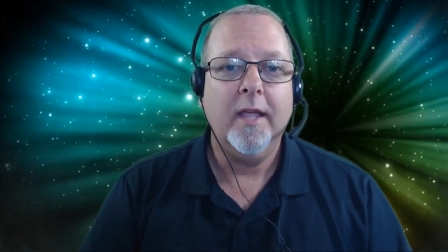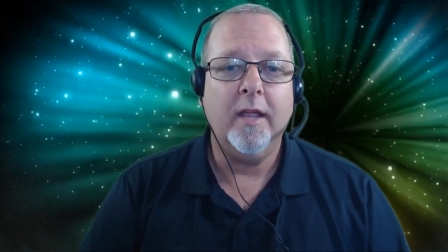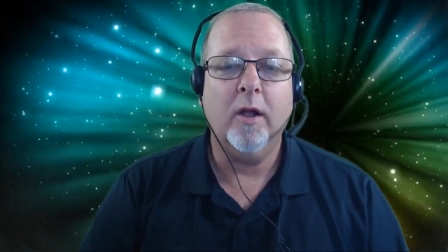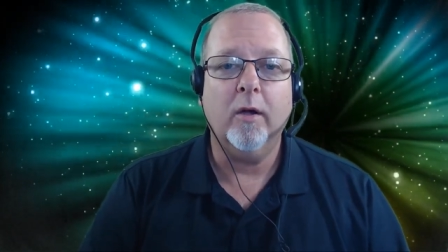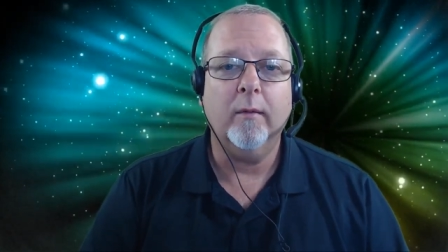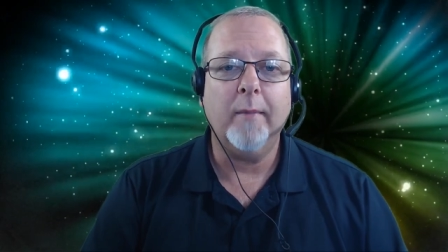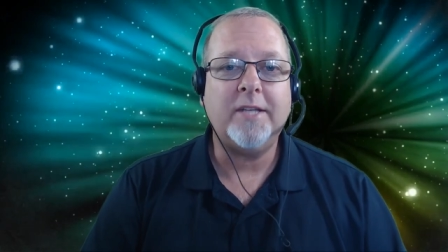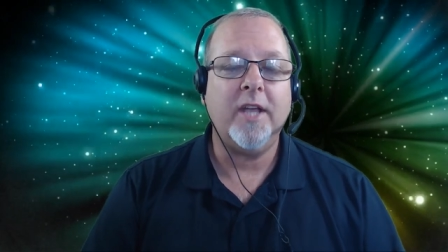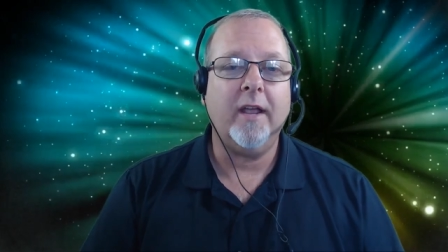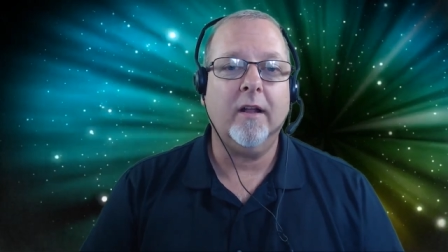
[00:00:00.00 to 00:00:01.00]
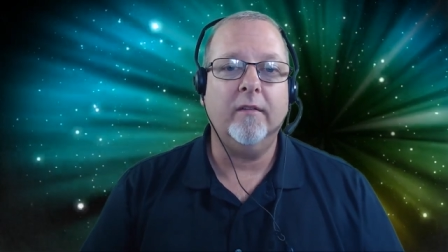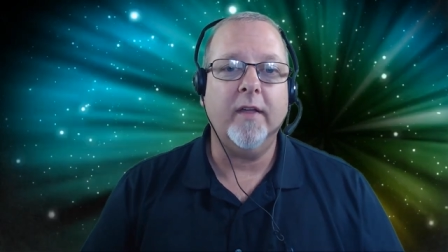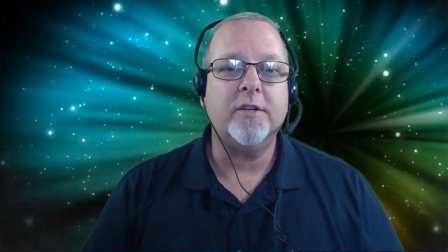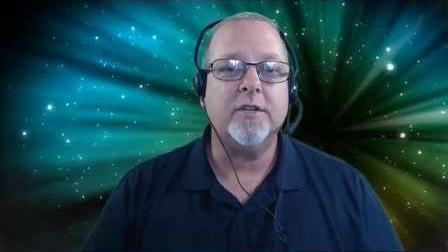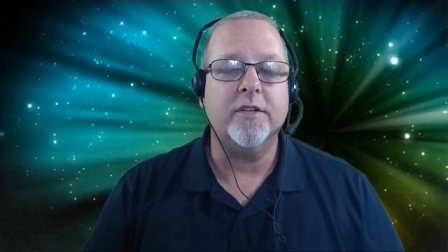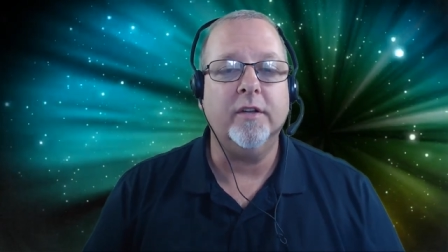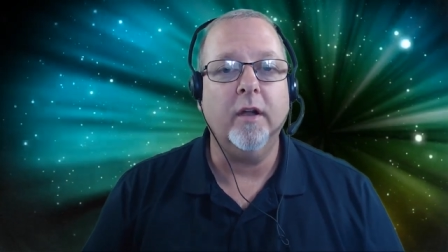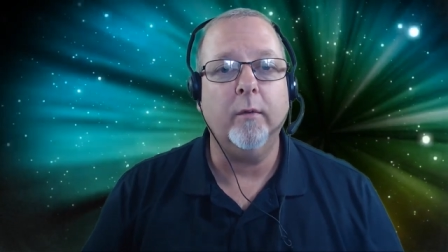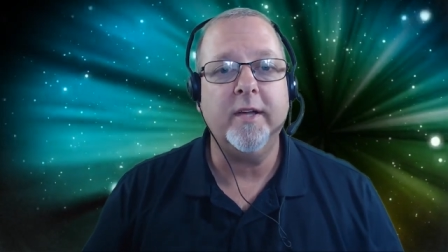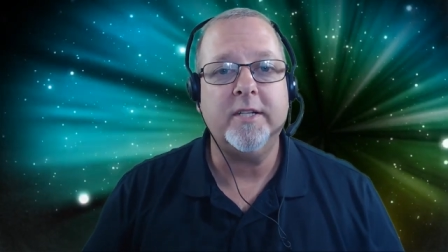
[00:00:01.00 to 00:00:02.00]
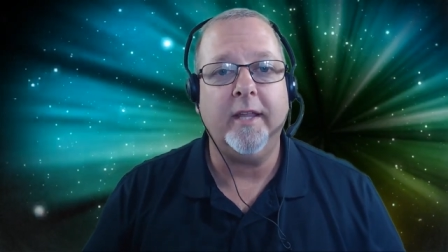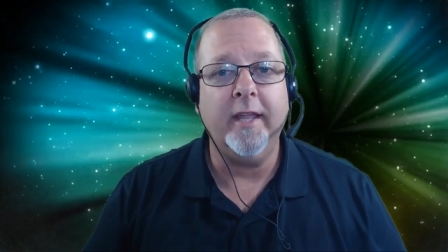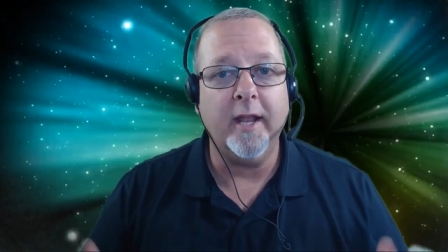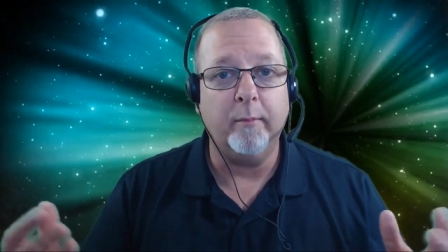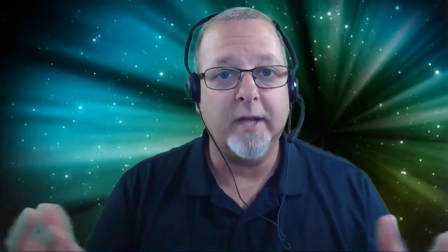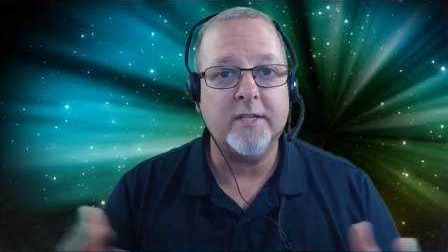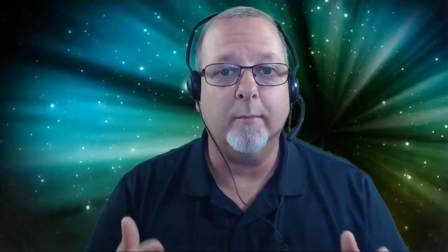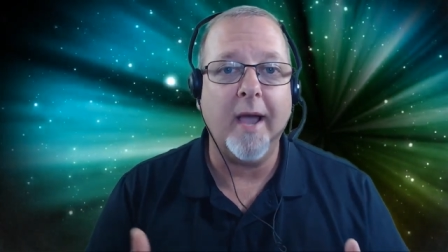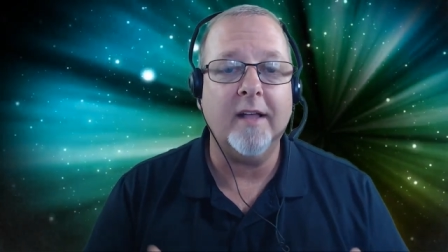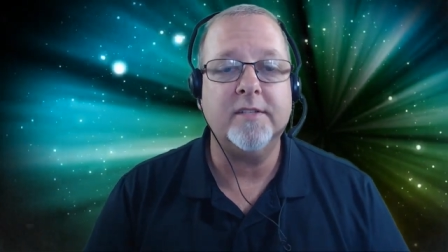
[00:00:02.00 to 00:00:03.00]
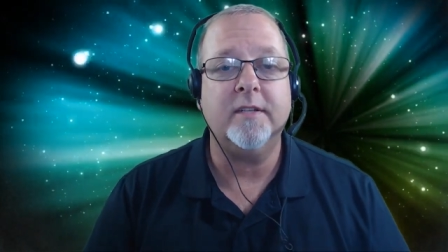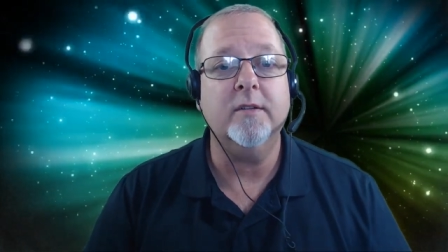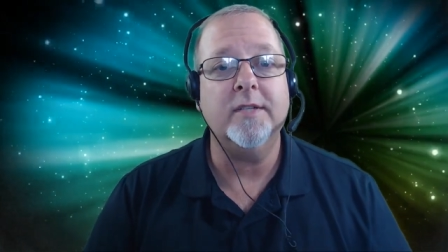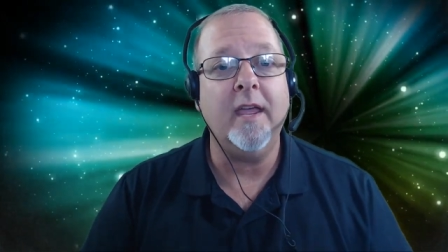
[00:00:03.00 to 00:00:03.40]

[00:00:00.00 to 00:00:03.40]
You know, my channel, Adventures in Dirt, recently hit a bunch of milestones.